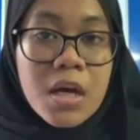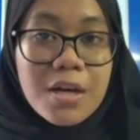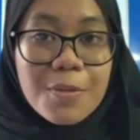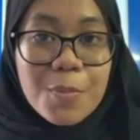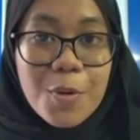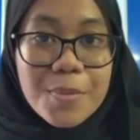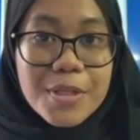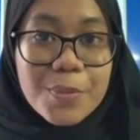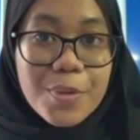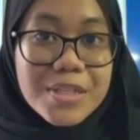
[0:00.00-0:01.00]
A
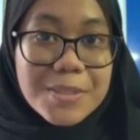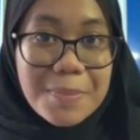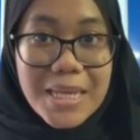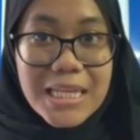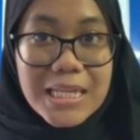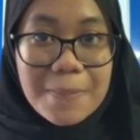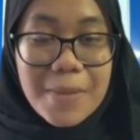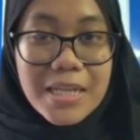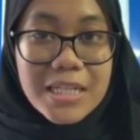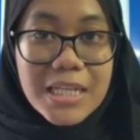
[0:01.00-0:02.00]
moment was made
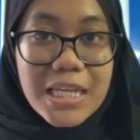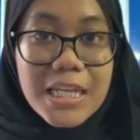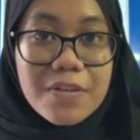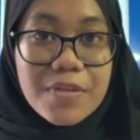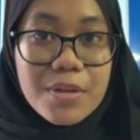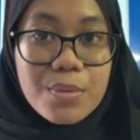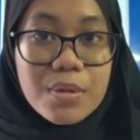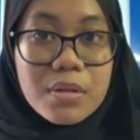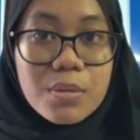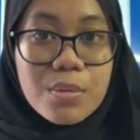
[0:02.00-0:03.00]
by the individual
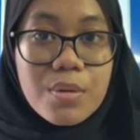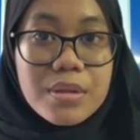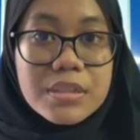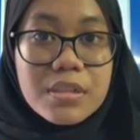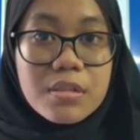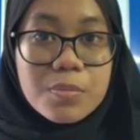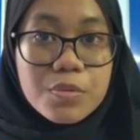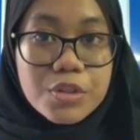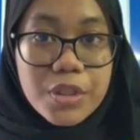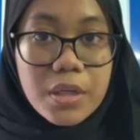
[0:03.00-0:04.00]
who was still
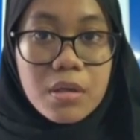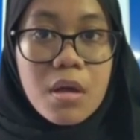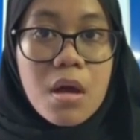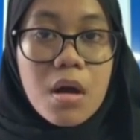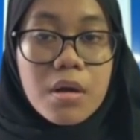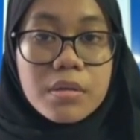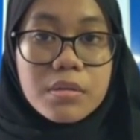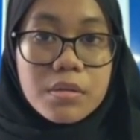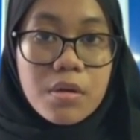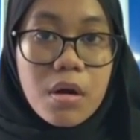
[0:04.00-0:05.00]
pushing on
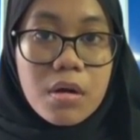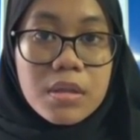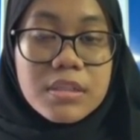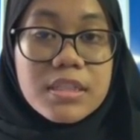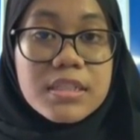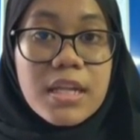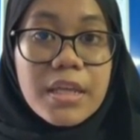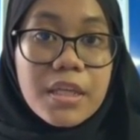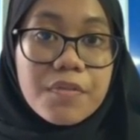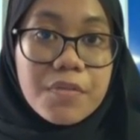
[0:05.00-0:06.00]
the door, just like
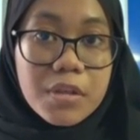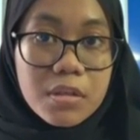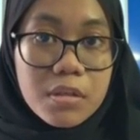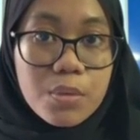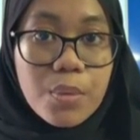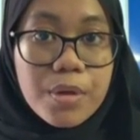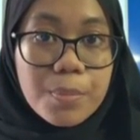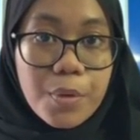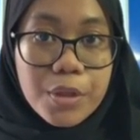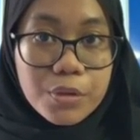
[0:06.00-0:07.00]
in figure
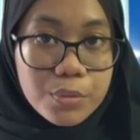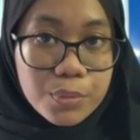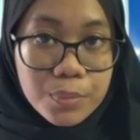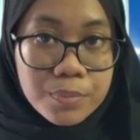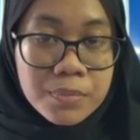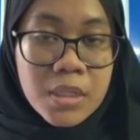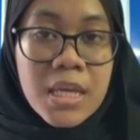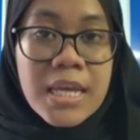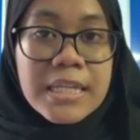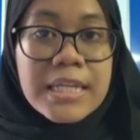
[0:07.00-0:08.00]
1.2.
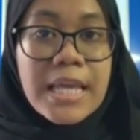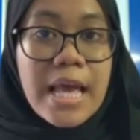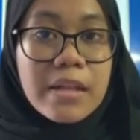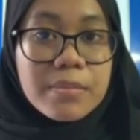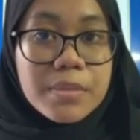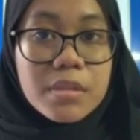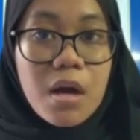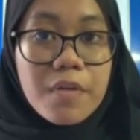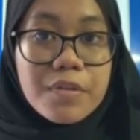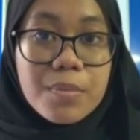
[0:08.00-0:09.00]
The element
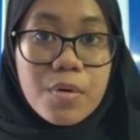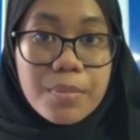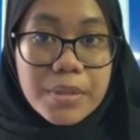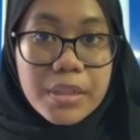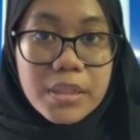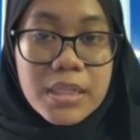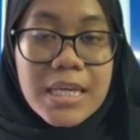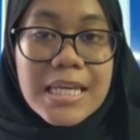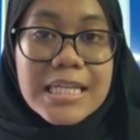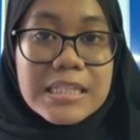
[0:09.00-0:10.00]
of the moment
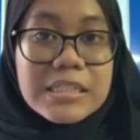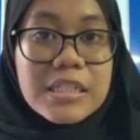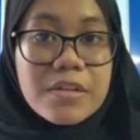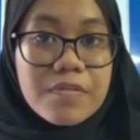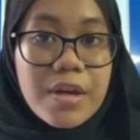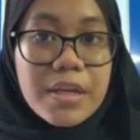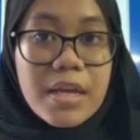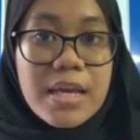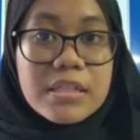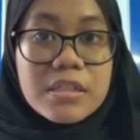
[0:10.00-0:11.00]
is defined
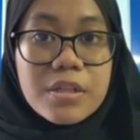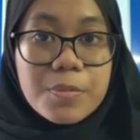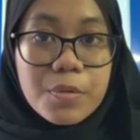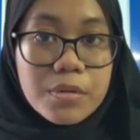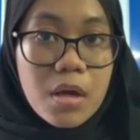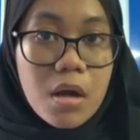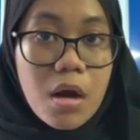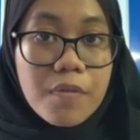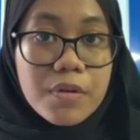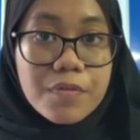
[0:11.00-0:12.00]
as the product
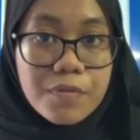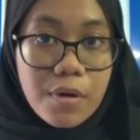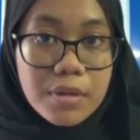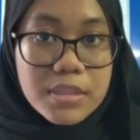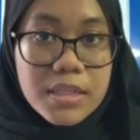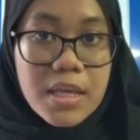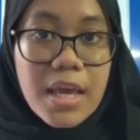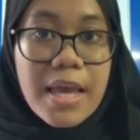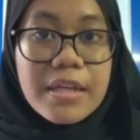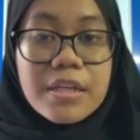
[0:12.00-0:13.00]
of the force
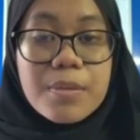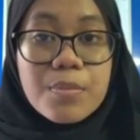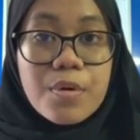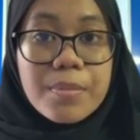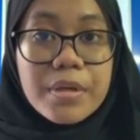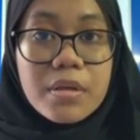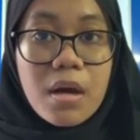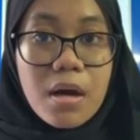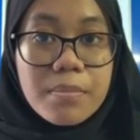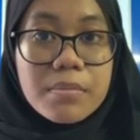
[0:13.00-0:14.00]
and the moment
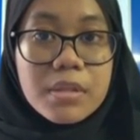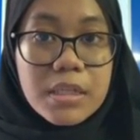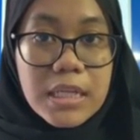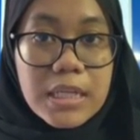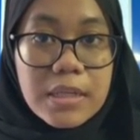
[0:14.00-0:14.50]
arm T.